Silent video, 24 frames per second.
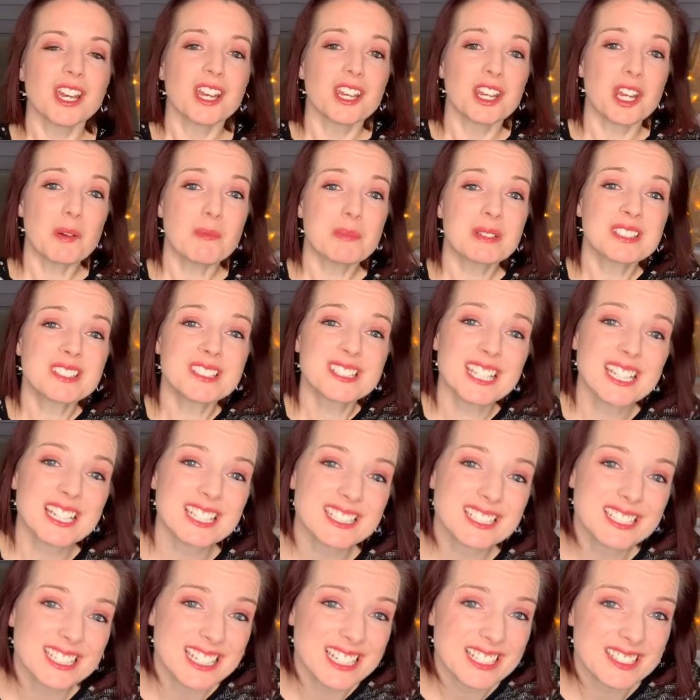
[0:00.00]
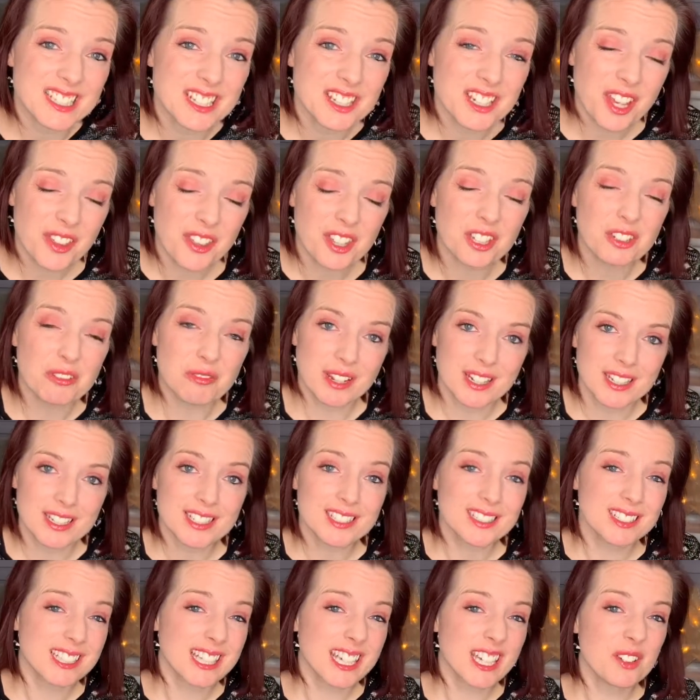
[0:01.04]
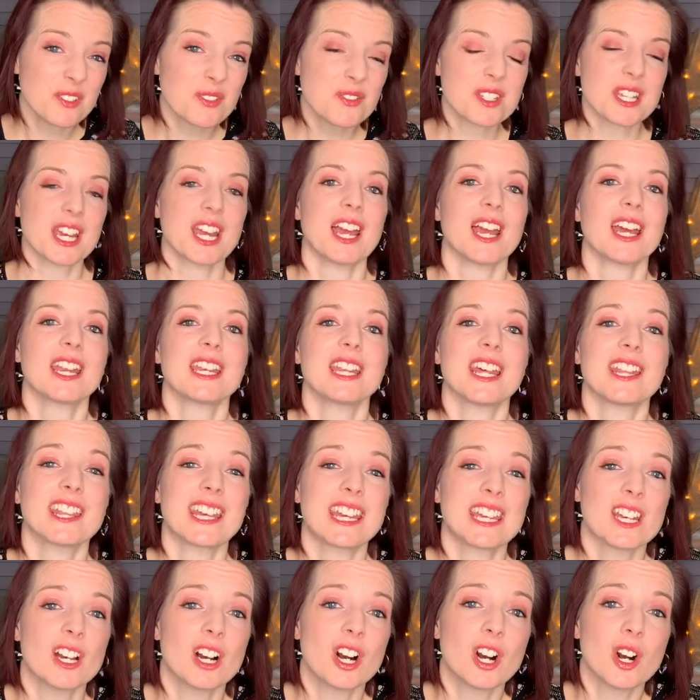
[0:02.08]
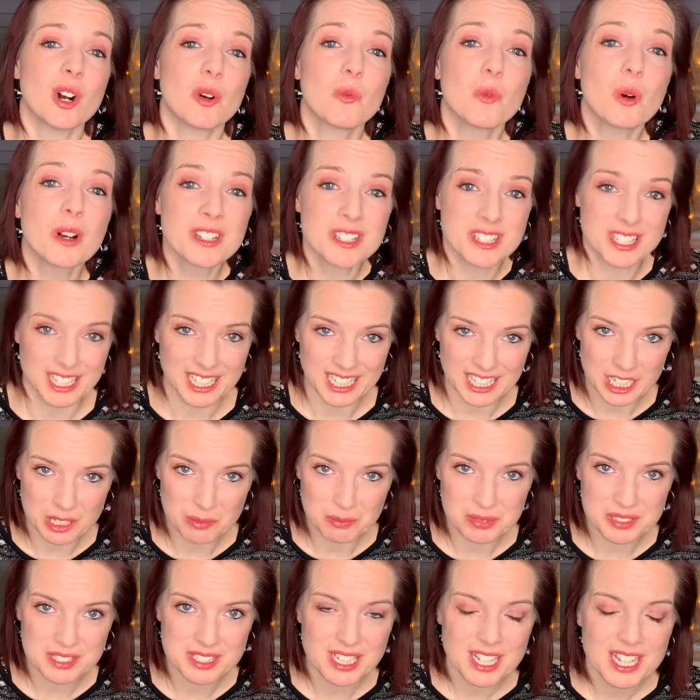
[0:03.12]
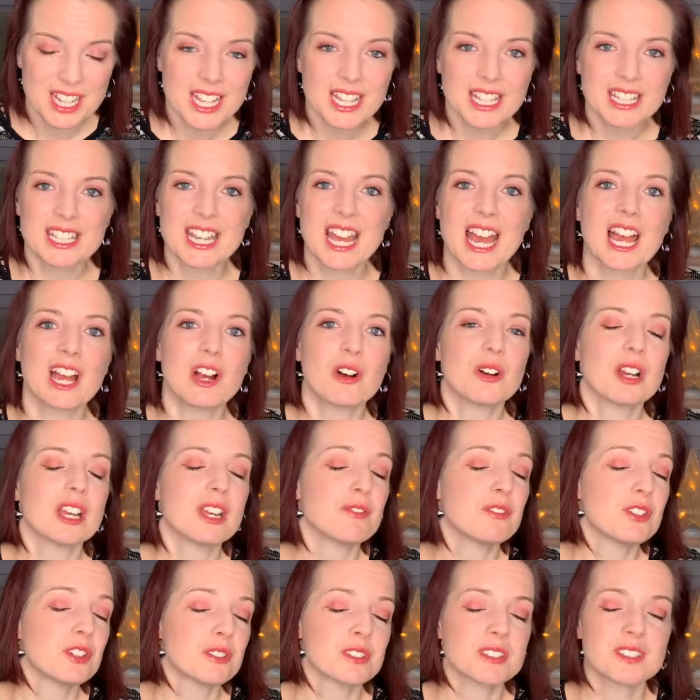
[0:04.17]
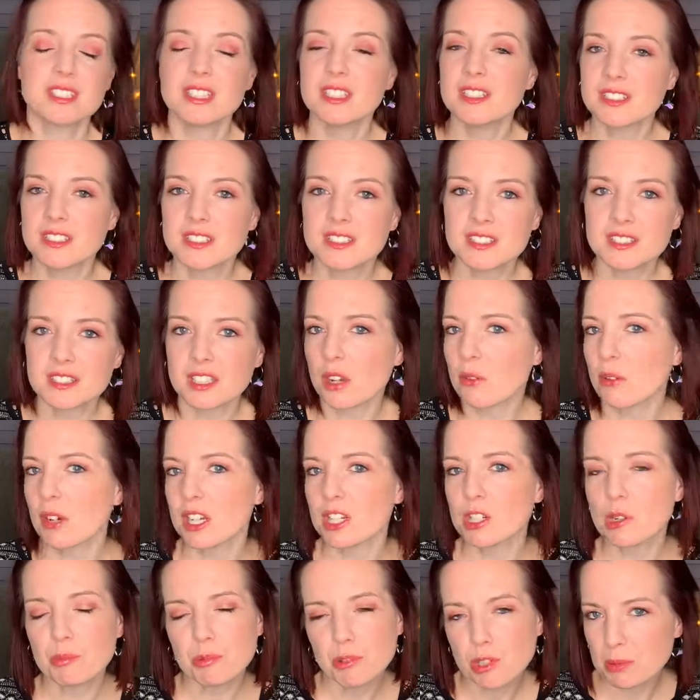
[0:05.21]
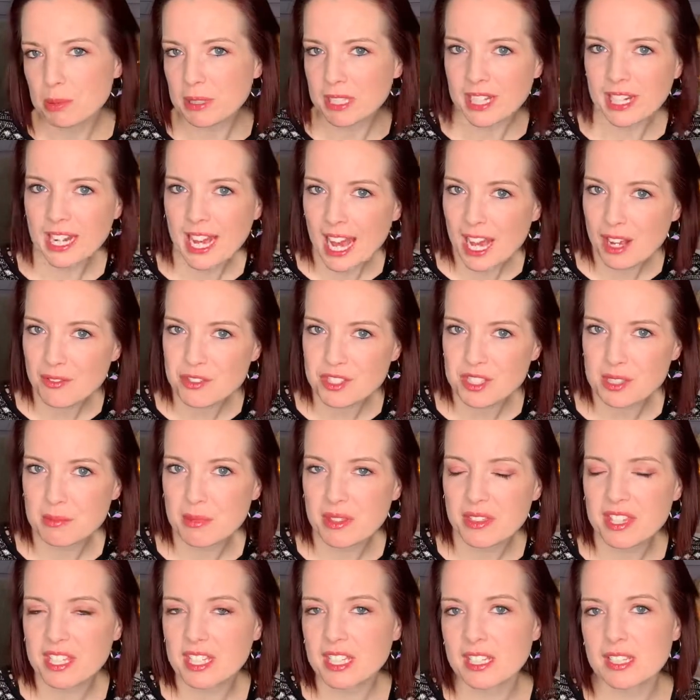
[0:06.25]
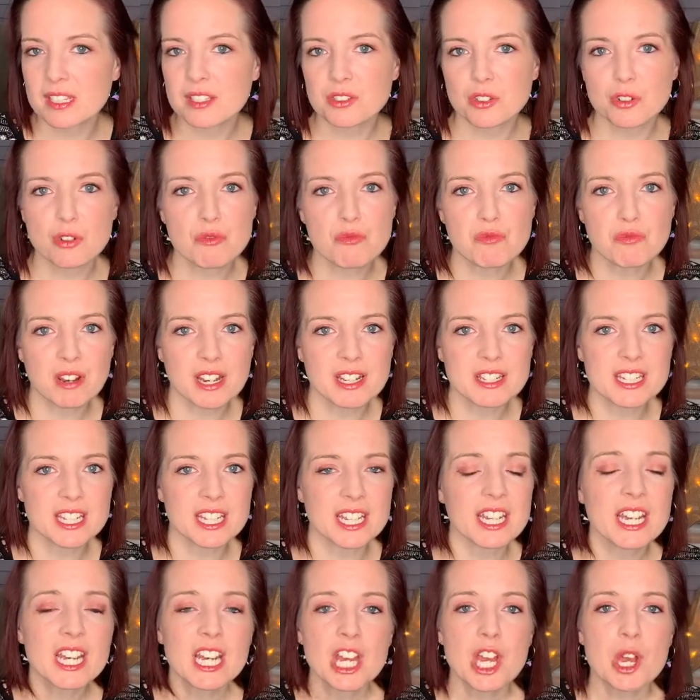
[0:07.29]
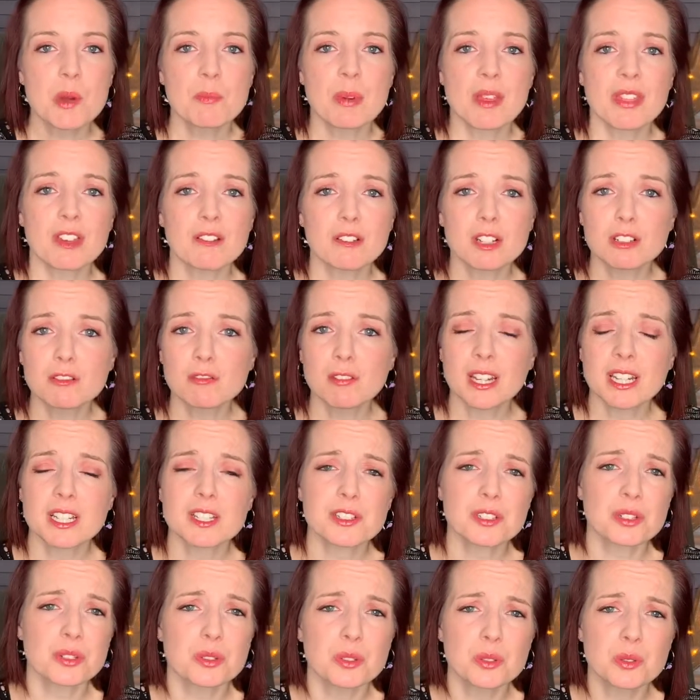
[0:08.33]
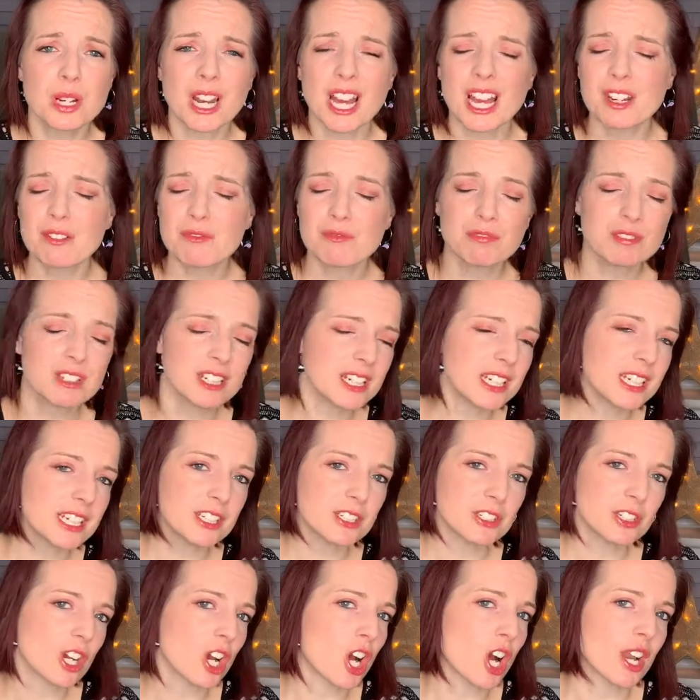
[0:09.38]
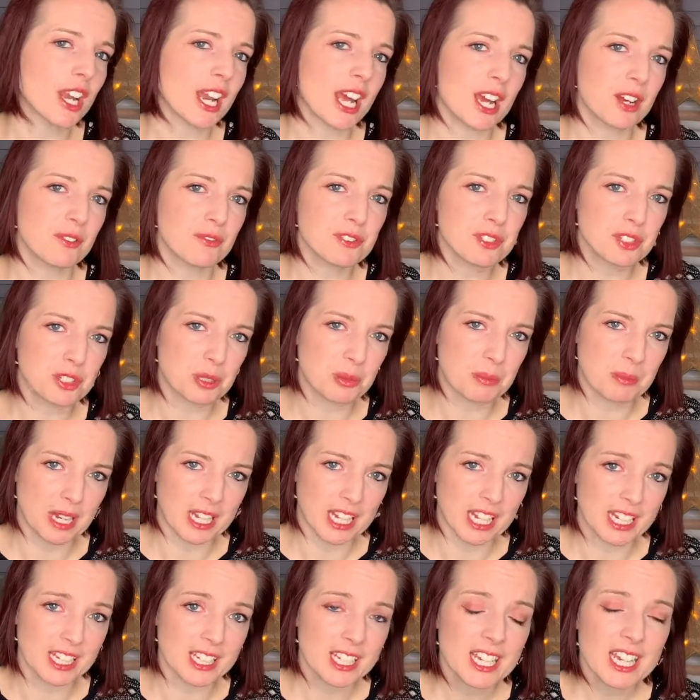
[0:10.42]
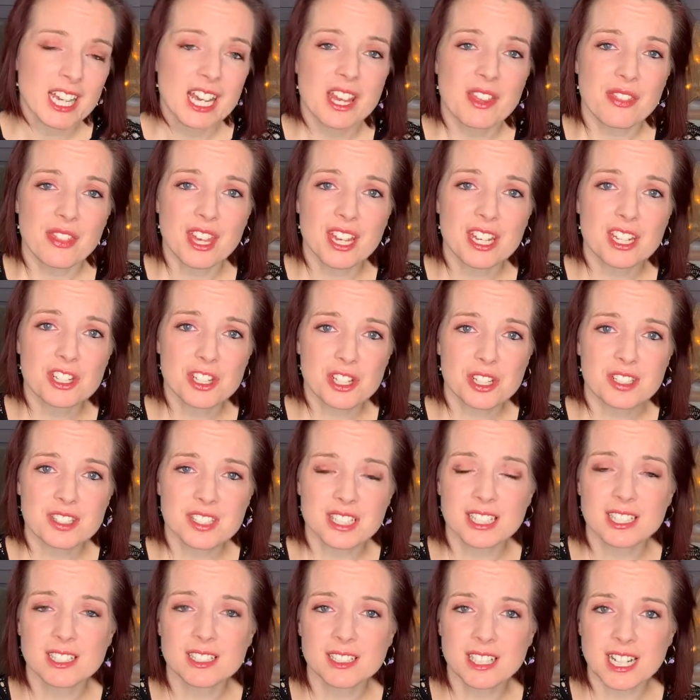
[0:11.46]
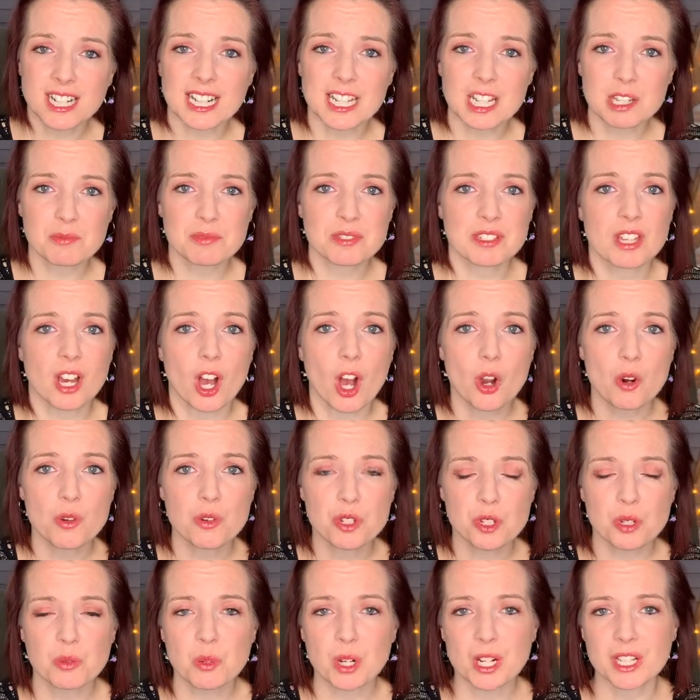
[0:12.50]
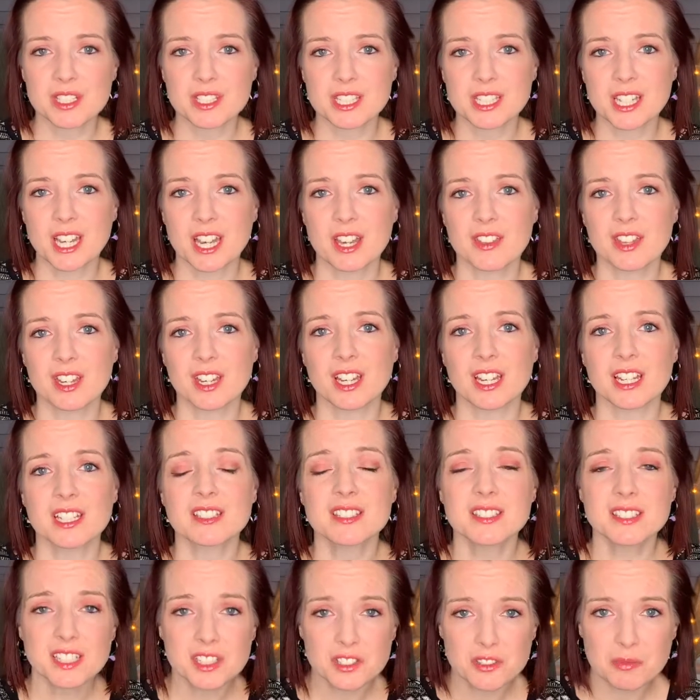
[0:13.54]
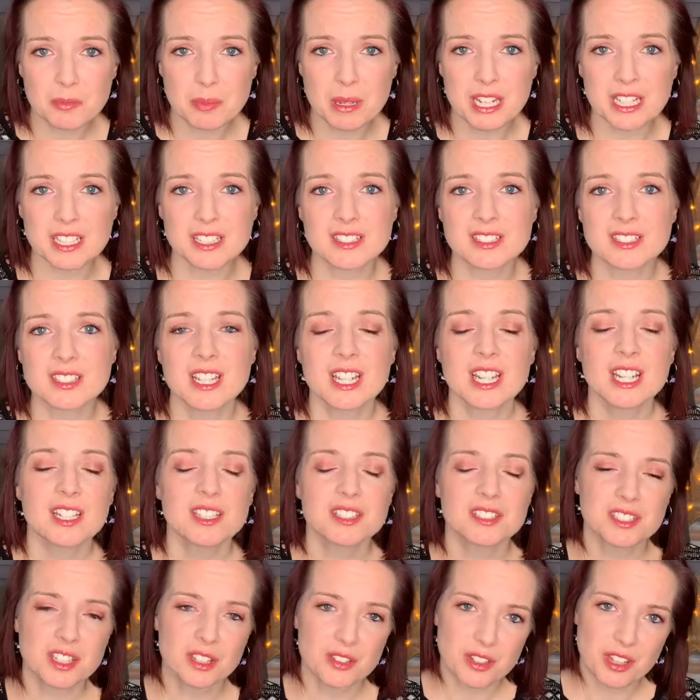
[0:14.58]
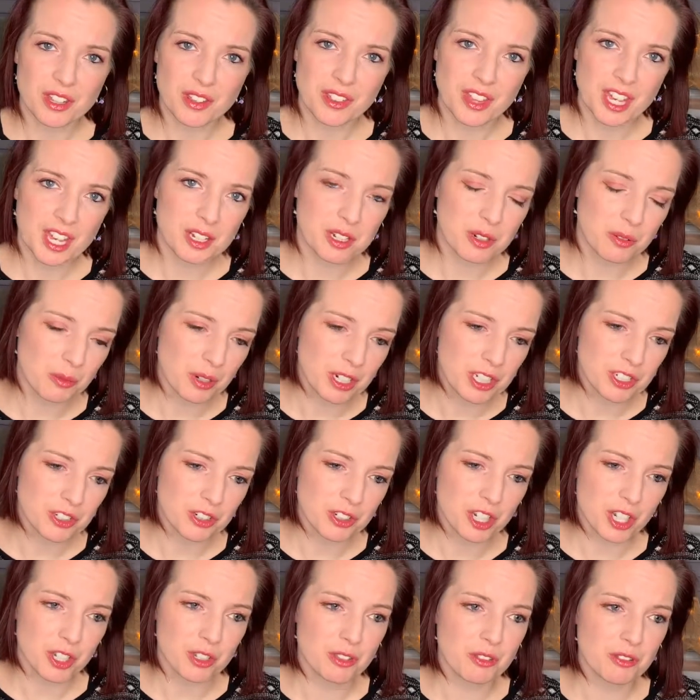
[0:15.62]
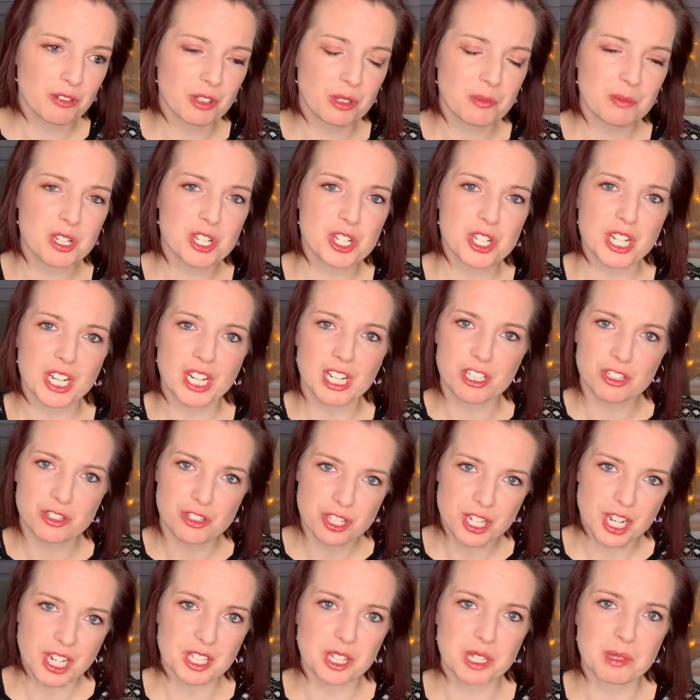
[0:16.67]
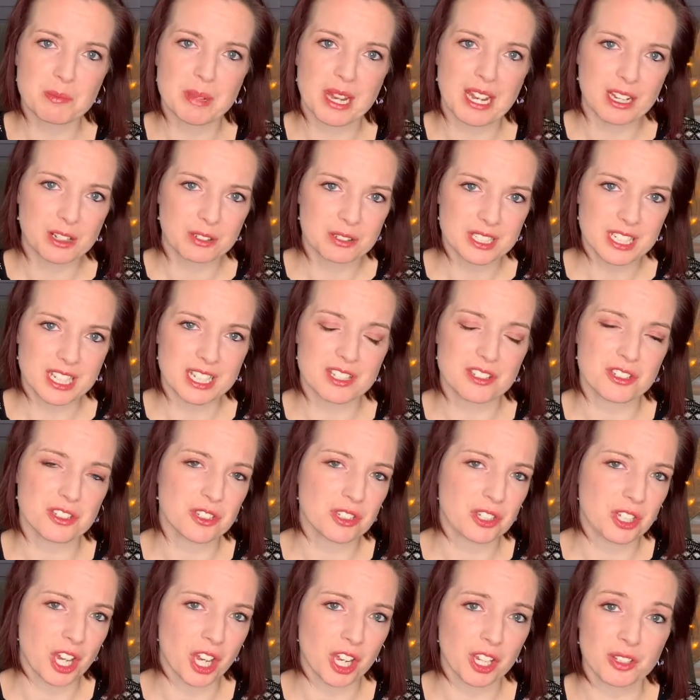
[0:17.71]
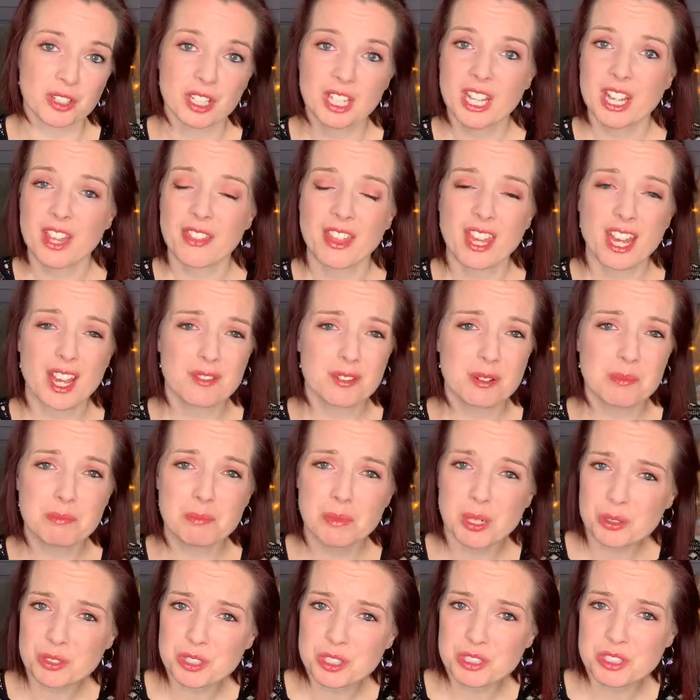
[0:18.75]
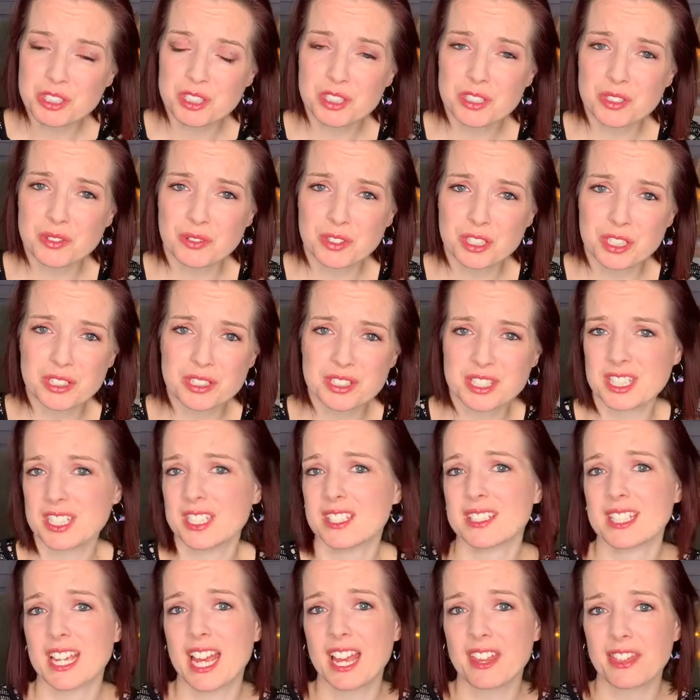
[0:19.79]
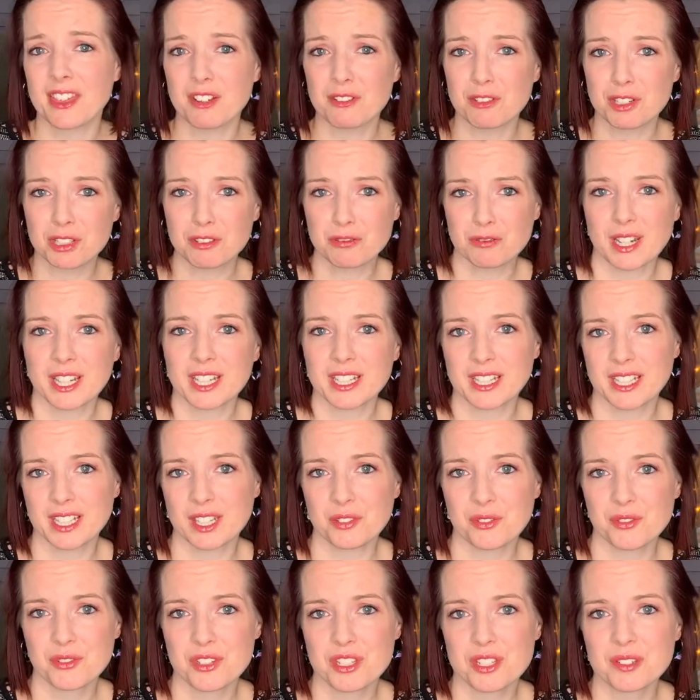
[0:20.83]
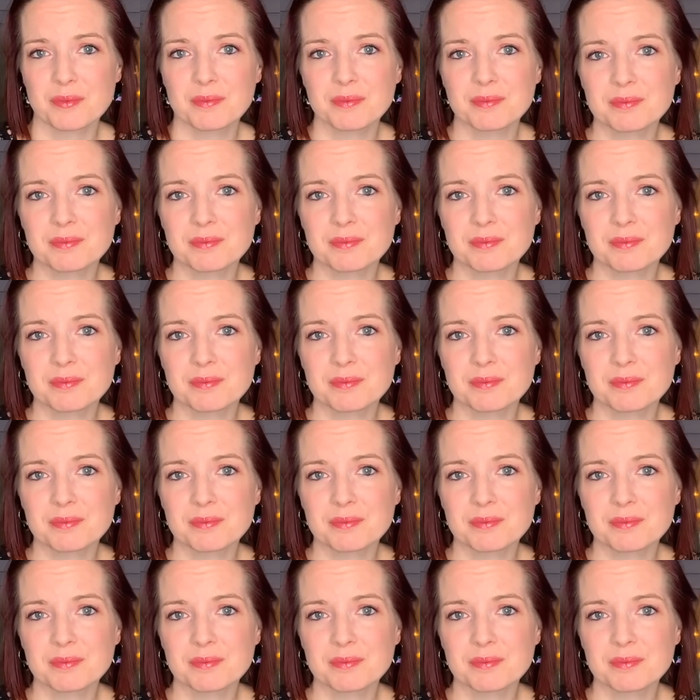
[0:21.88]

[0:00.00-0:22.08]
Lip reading: Number 6 is another great little gift, and they are wonder clips. Now, if you're a seasoned sewer, you're probably going to have some of these already, but they're a great tool, and really you can't have too many. They're just little clips that hold your work together instead of pins, so that then when you go through the machine, you take them out as you go. They have a multitude of uses and they're a great gift.